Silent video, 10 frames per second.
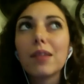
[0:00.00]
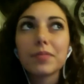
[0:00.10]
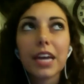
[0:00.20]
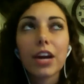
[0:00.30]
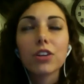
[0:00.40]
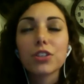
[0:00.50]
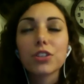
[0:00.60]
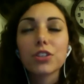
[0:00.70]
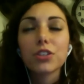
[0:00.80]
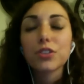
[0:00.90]

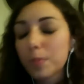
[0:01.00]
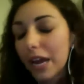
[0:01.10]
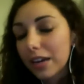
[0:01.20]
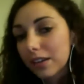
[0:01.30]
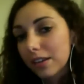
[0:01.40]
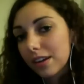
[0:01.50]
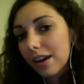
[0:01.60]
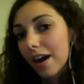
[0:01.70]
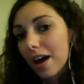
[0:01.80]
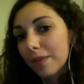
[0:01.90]
character to play
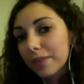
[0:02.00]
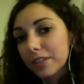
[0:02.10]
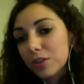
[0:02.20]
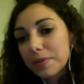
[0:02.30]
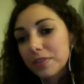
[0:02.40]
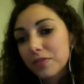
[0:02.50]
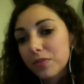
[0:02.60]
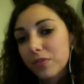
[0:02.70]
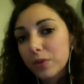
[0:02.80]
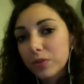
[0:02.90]
in terms of
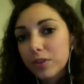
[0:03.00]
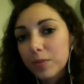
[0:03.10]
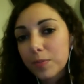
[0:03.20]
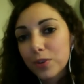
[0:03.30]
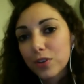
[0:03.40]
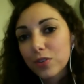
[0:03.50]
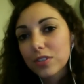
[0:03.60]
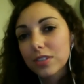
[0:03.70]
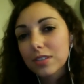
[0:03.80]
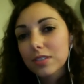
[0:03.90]
if I was going to
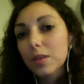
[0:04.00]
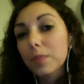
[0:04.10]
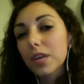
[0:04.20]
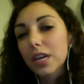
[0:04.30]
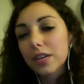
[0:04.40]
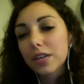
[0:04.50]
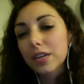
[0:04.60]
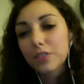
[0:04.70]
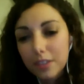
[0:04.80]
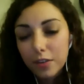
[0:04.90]
produce something. So
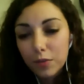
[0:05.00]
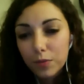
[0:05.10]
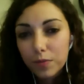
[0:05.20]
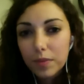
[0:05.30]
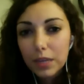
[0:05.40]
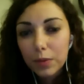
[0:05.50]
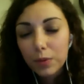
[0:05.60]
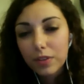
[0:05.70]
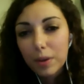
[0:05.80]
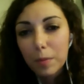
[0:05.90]
that's kind of
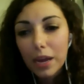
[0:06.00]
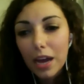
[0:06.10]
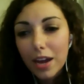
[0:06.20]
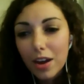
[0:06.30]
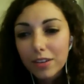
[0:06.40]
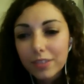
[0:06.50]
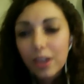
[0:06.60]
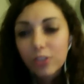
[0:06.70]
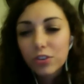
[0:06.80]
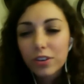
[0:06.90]
what I've had my eye on,
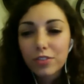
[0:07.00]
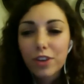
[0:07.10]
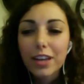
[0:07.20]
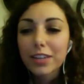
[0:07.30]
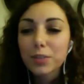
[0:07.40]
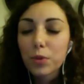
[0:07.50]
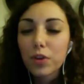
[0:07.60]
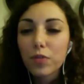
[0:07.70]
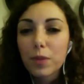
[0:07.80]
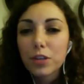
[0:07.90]
trying to get some more
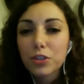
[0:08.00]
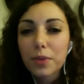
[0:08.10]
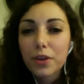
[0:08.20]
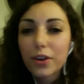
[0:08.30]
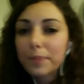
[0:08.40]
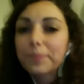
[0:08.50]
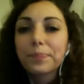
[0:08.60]
information about her.